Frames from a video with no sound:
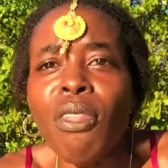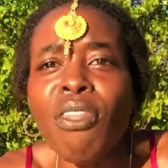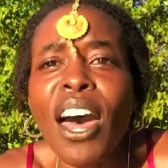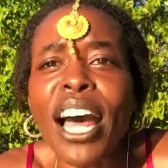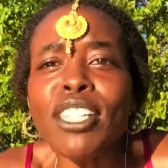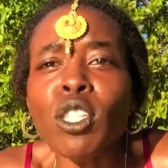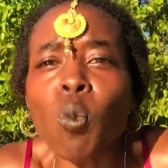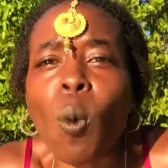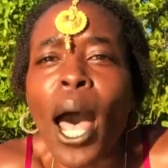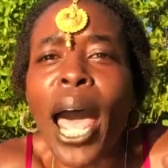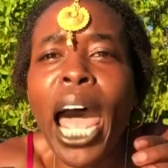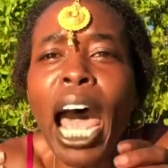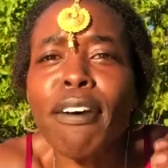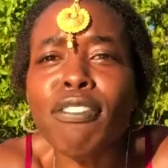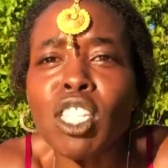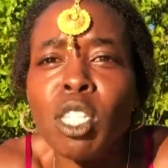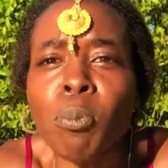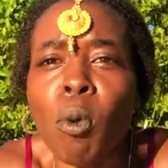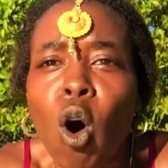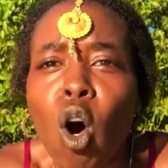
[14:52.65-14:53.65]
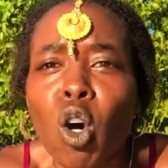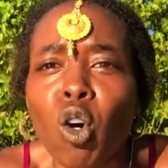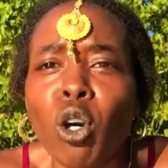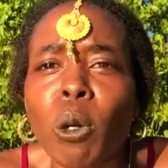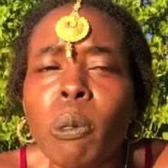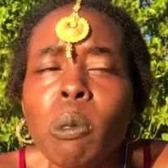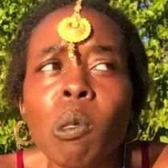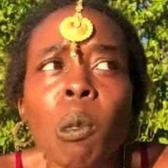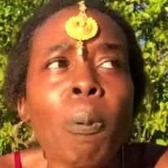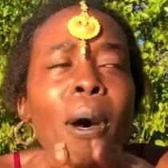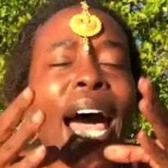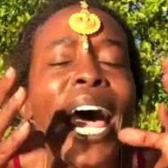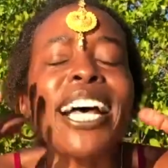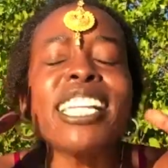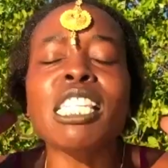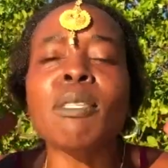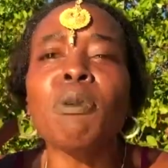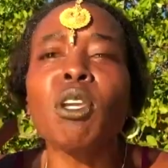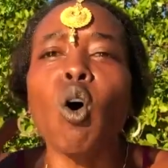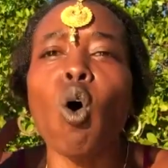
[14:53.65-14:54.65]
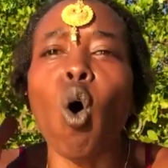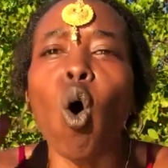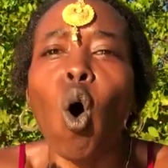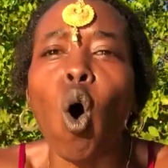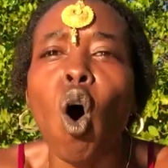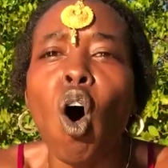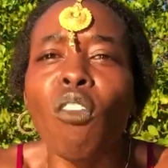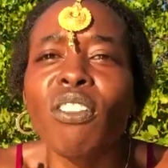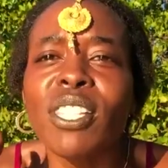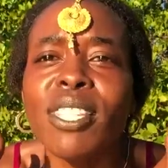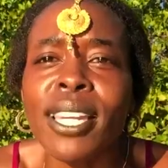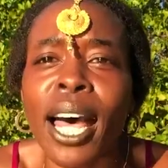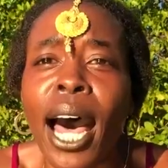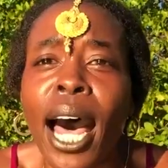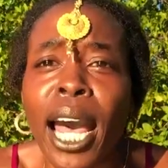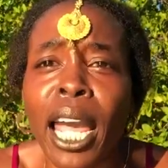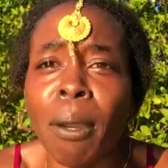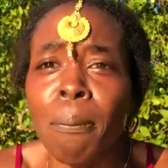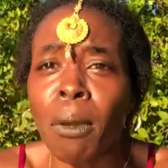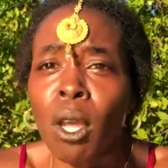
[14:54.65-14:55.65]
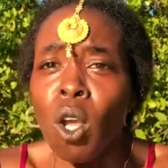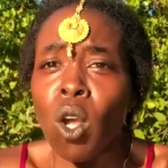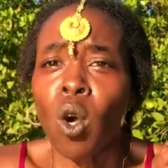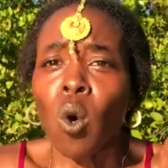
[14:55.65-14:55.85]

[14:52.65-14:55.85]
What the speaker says: That's why I have small groups. People ask me all the time.